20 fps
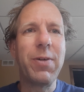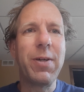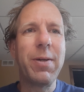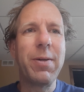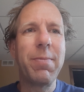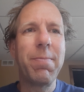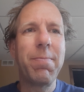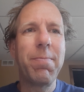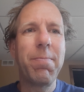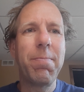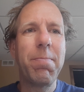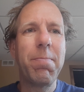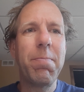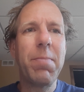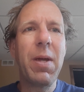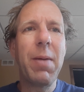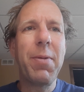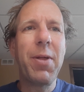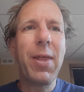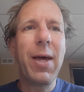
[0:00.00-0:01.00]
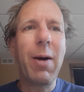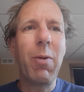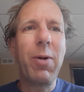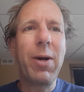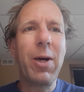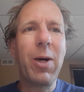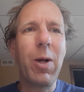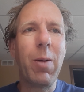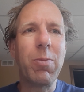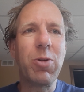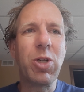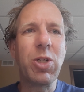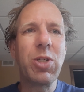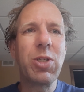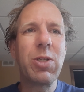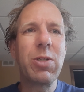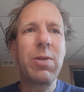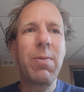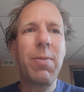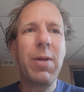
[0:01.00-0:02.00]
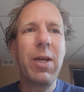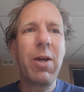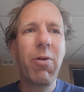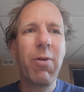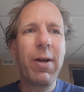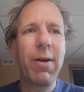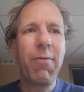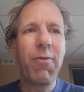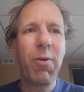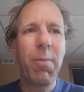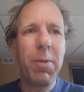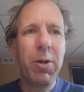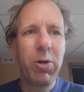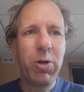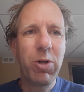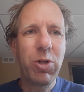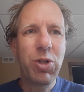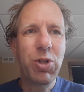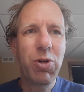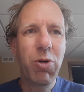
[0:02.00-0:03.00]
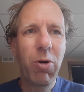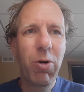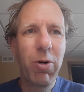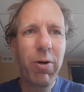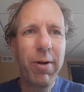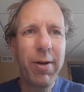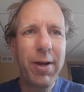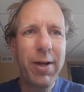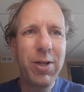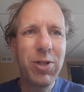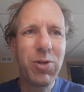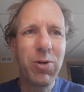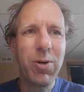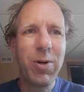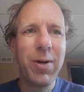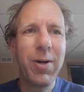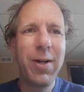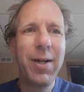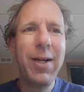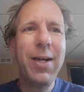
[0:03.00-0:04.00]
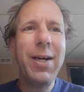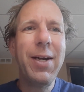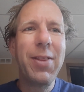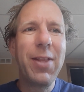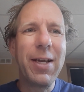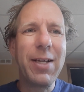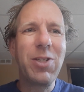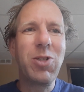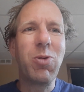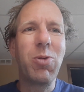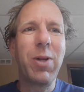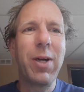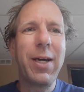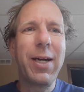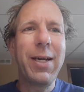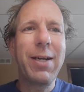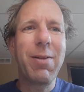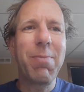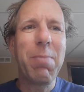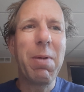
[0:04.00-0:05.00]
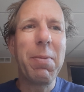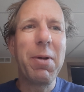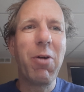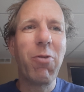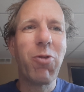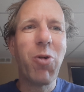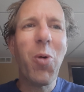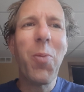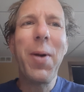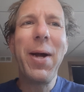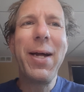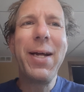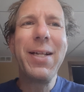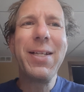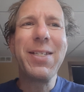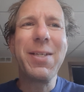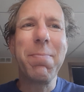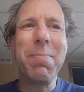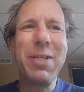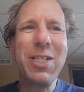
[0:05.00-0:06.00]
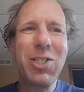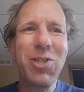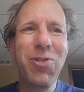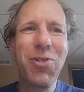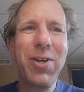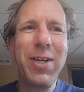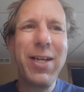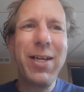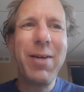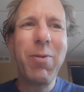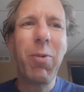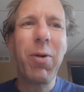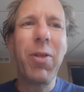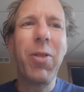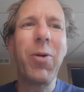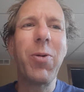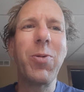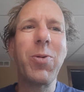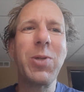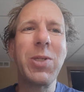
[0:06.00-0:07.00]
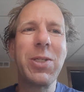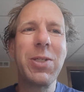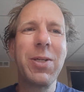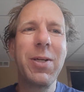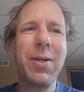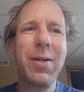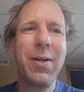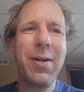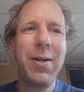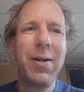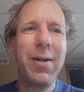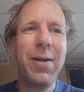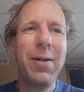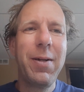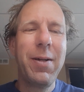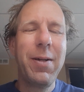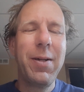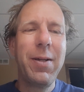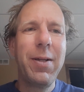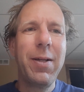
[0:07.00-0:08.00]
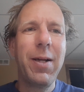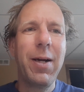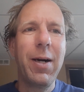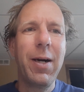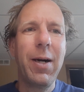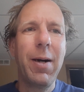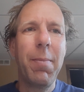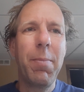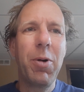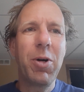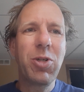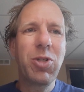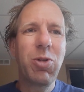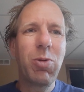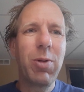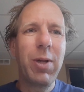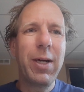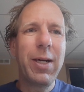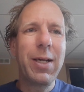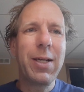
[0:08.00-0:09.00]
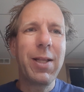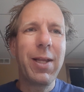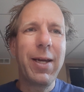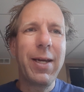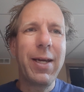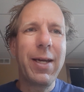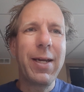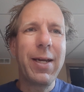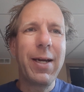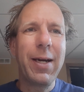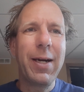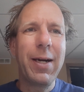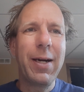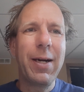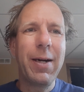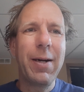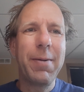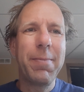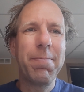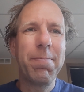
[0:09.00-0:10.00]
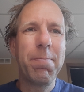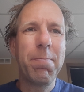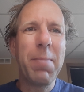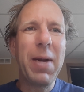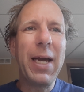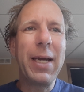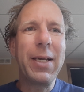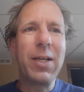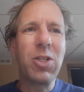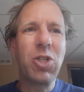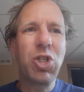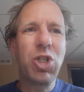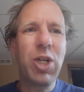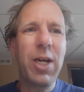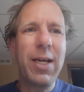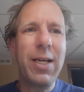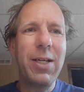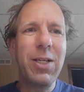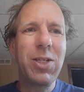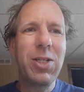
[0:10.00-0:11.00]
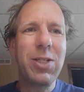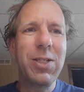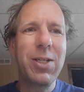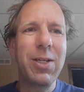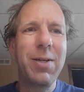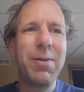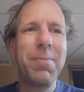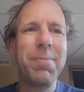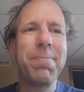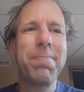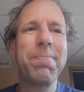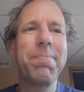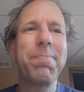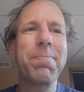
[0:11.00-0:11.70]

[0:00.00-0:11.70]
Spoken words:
And maybe that would help, just hearing familiar stories or things you liked, maybe a romance, a mystery, one of those books you liked, like Magnus Chase and